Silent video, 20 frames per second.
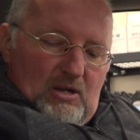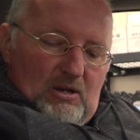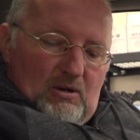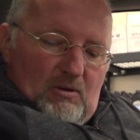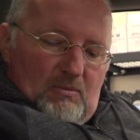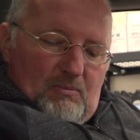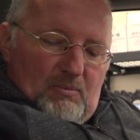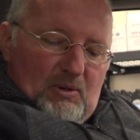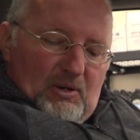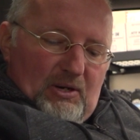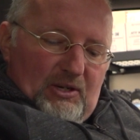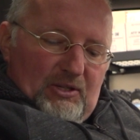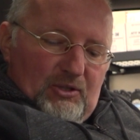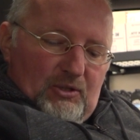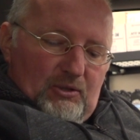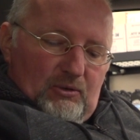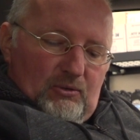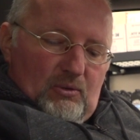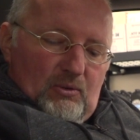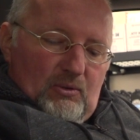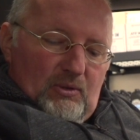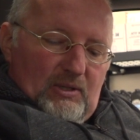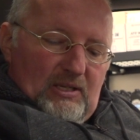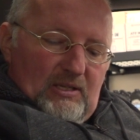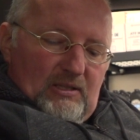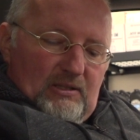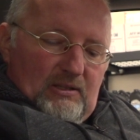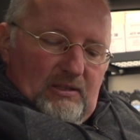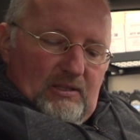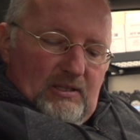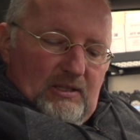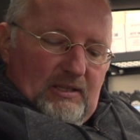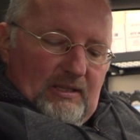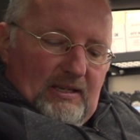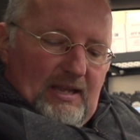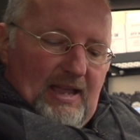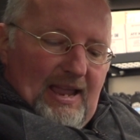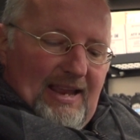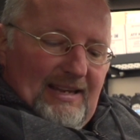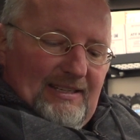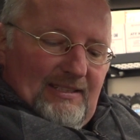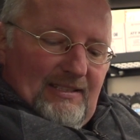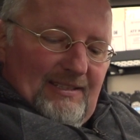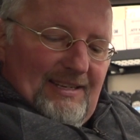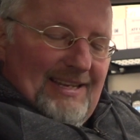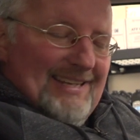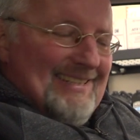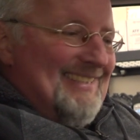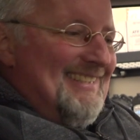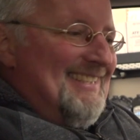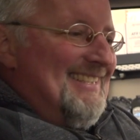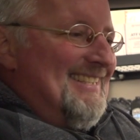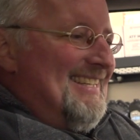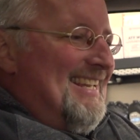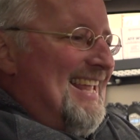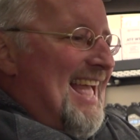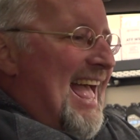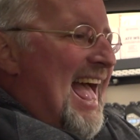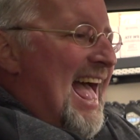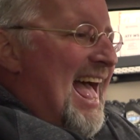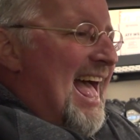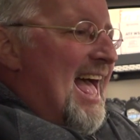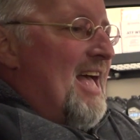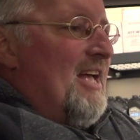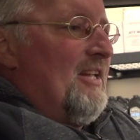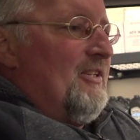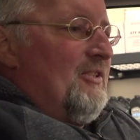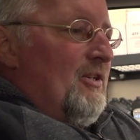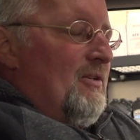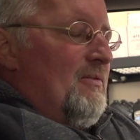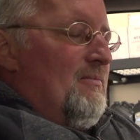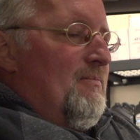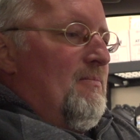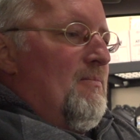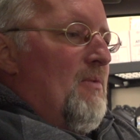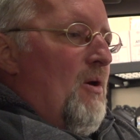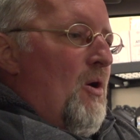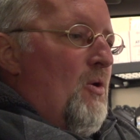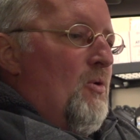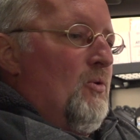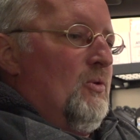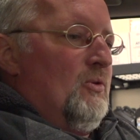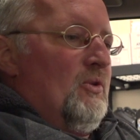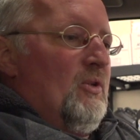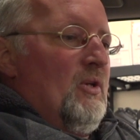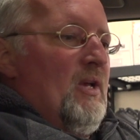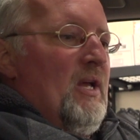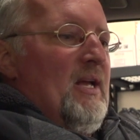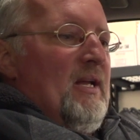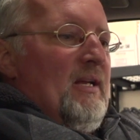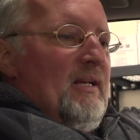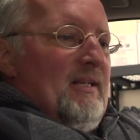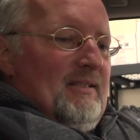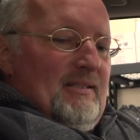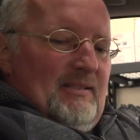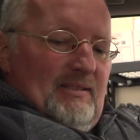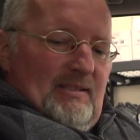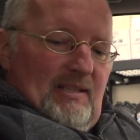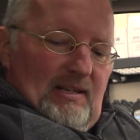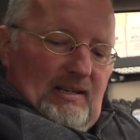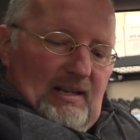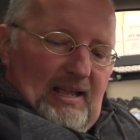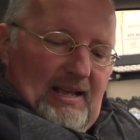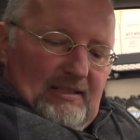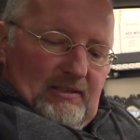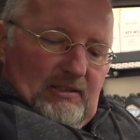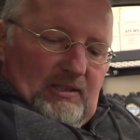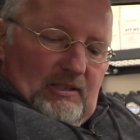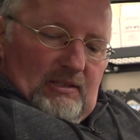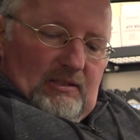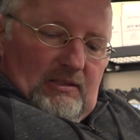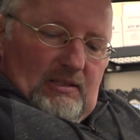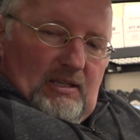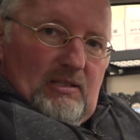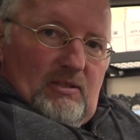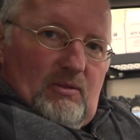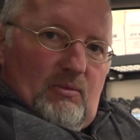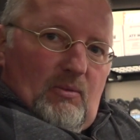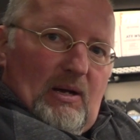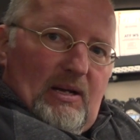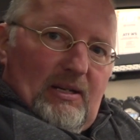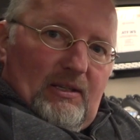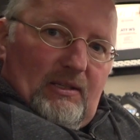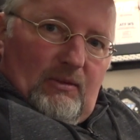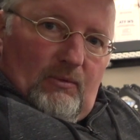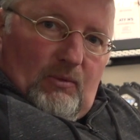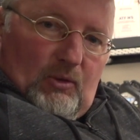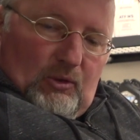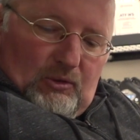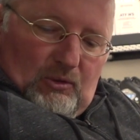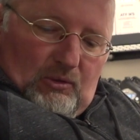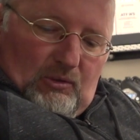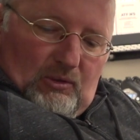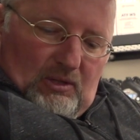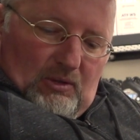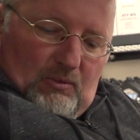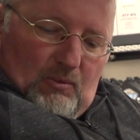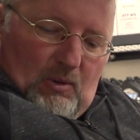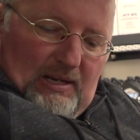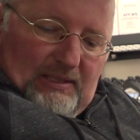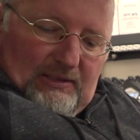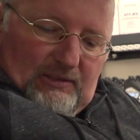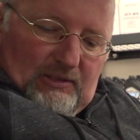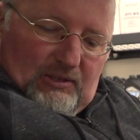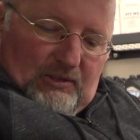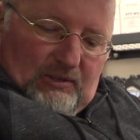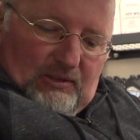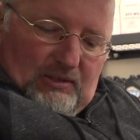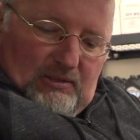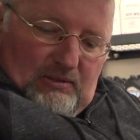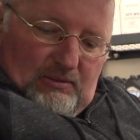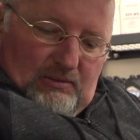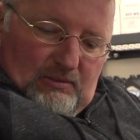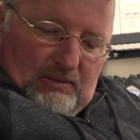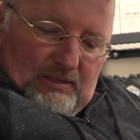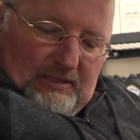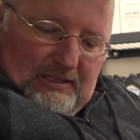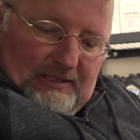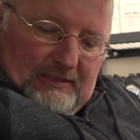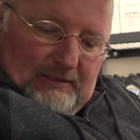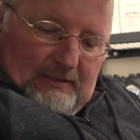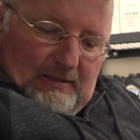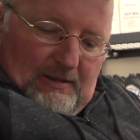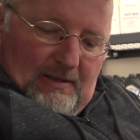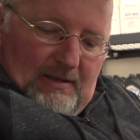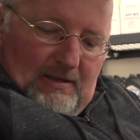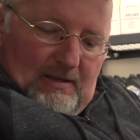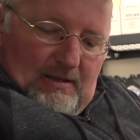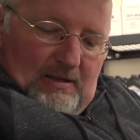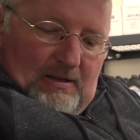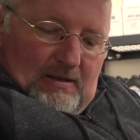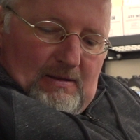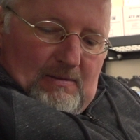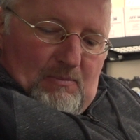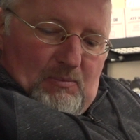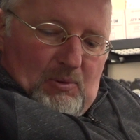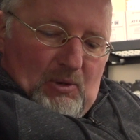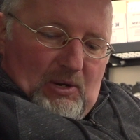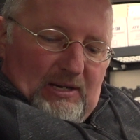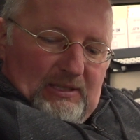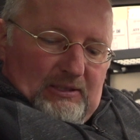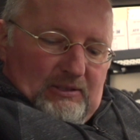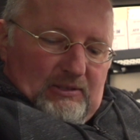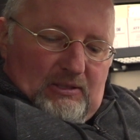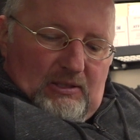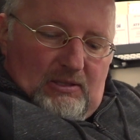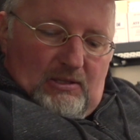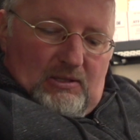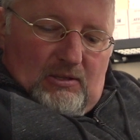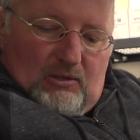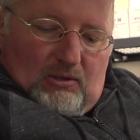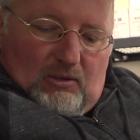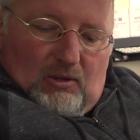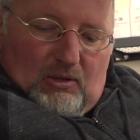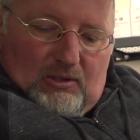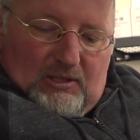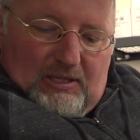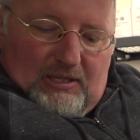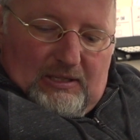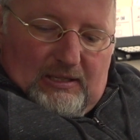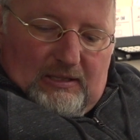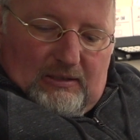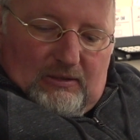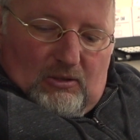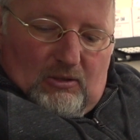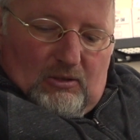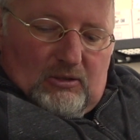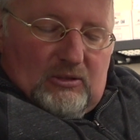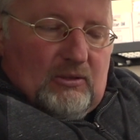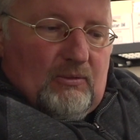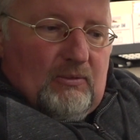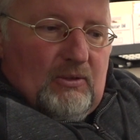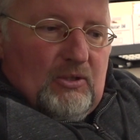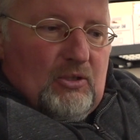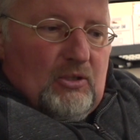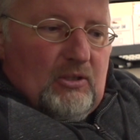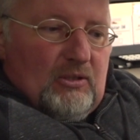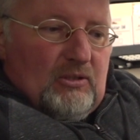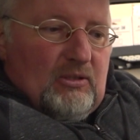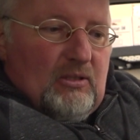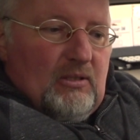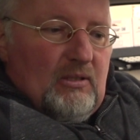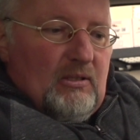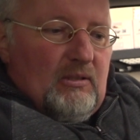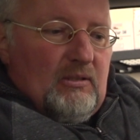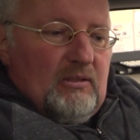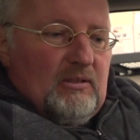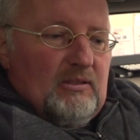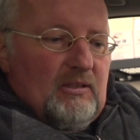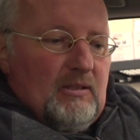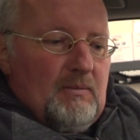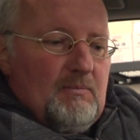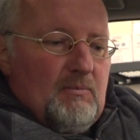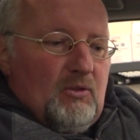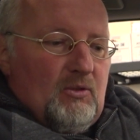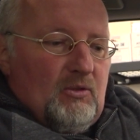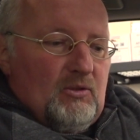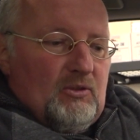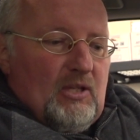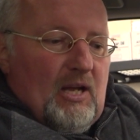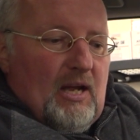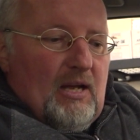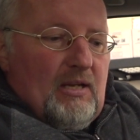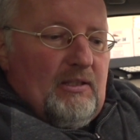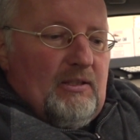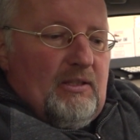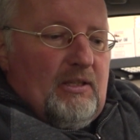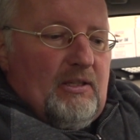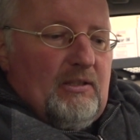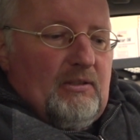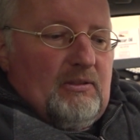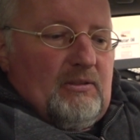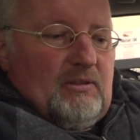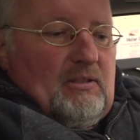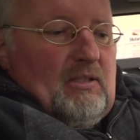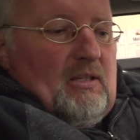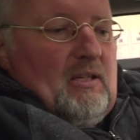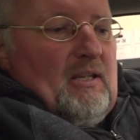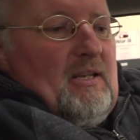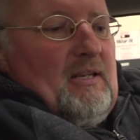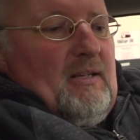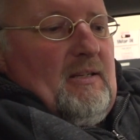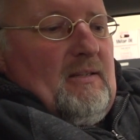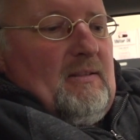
operation to indicate that the add mode is selected. That's why it was only once, right? Press lock and unlock switches simultaneously.